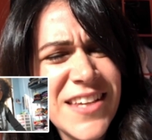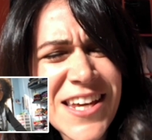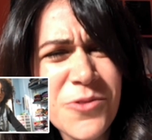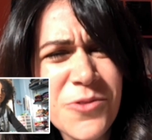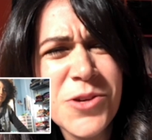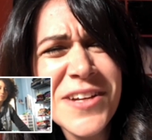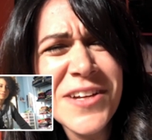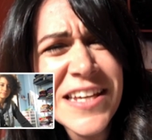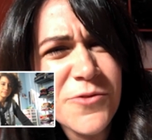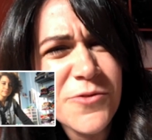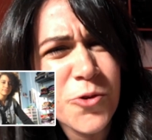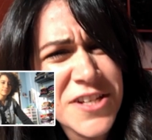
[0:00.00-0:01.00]
Ew, you would give
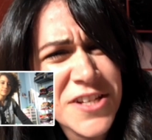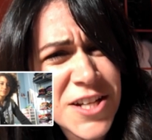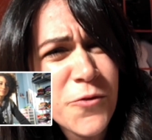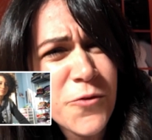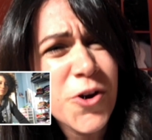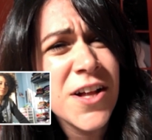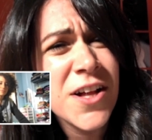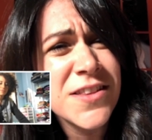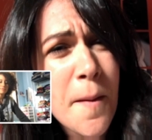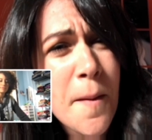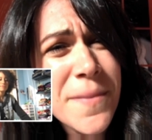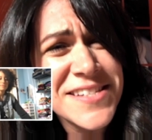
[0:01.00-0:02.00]
Christopher
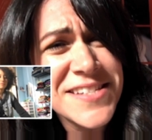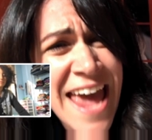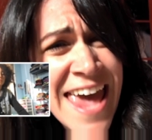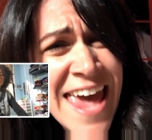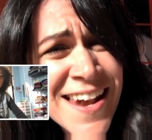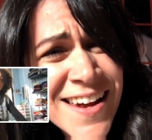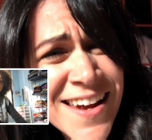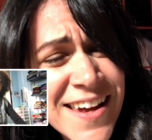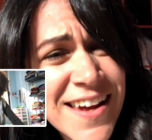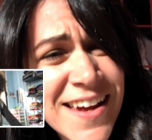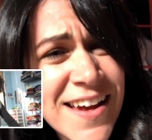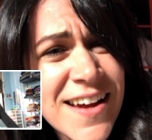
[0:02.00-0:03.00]
Columbus head? Only to
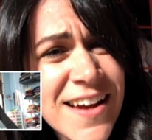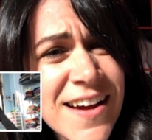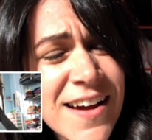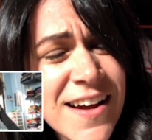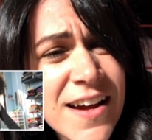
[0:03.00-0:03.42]
bite it, yeah.